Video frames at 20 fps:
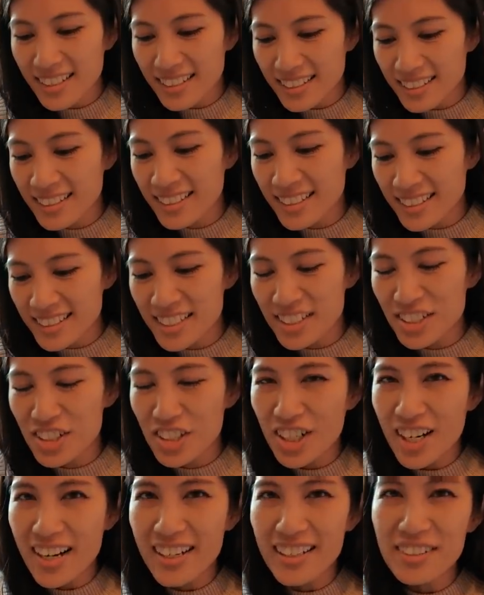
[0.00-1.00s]
I need to
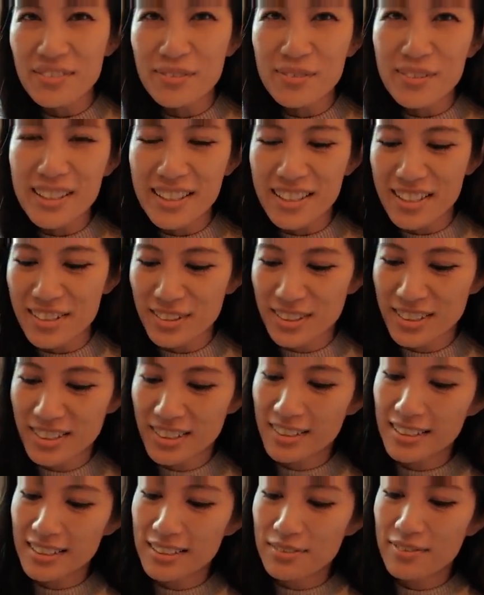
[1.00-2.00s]
try it with those
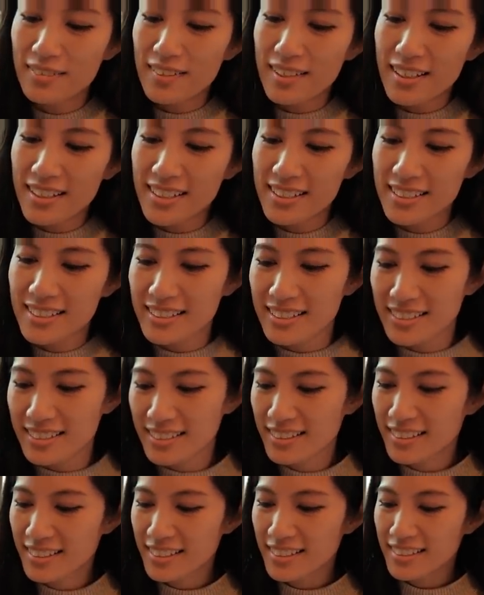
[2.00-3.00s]
chili flakes.
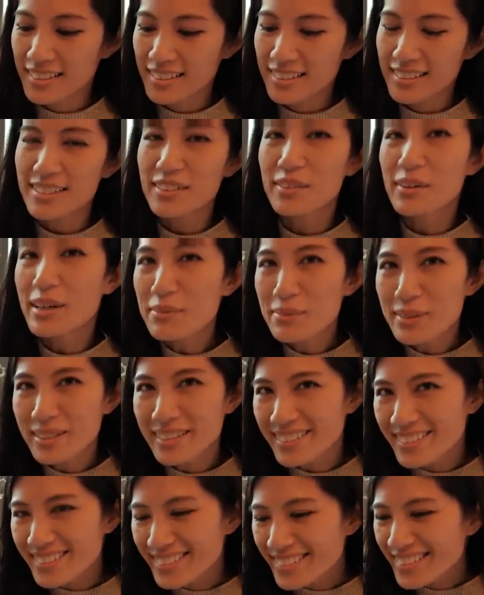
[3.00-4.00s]
So I
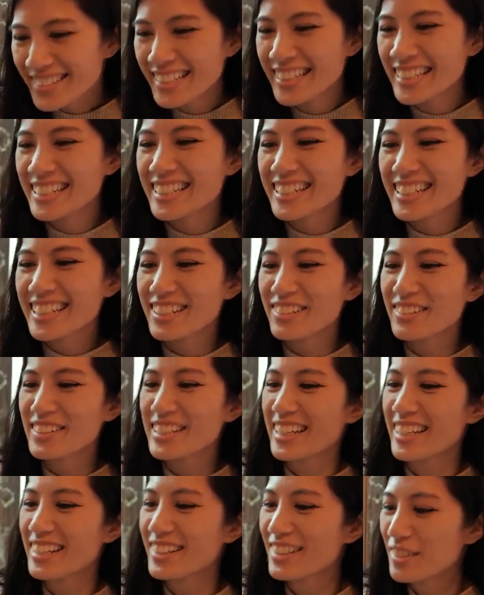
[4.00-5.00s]
will. Here
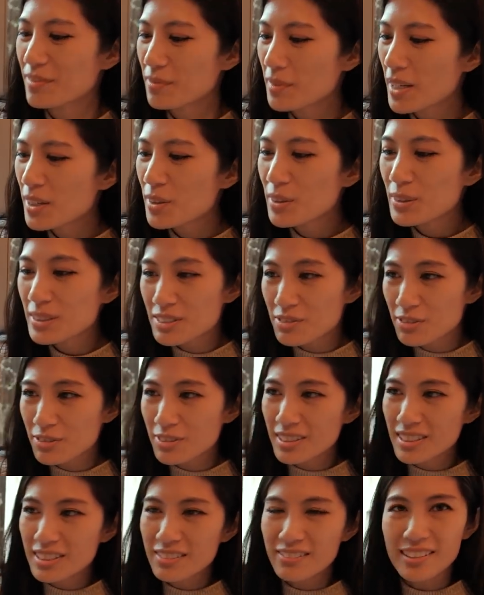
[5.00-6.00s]
we go. Oh, it's
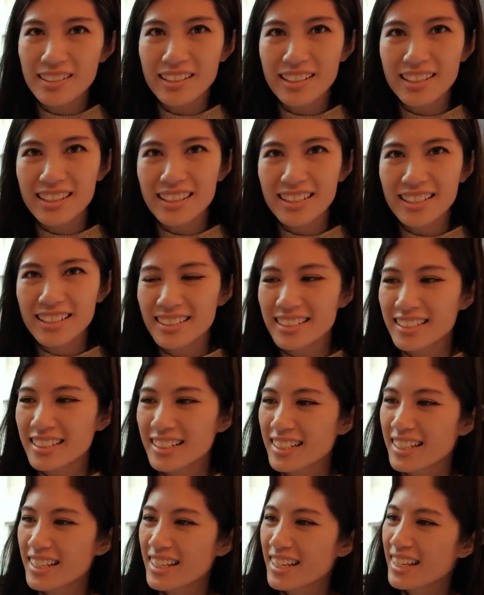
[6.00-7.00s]
really, really
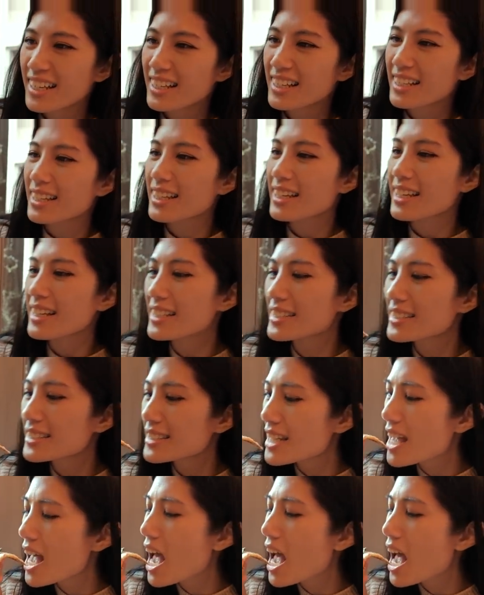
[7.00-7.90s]
thin. Yeah. Nice.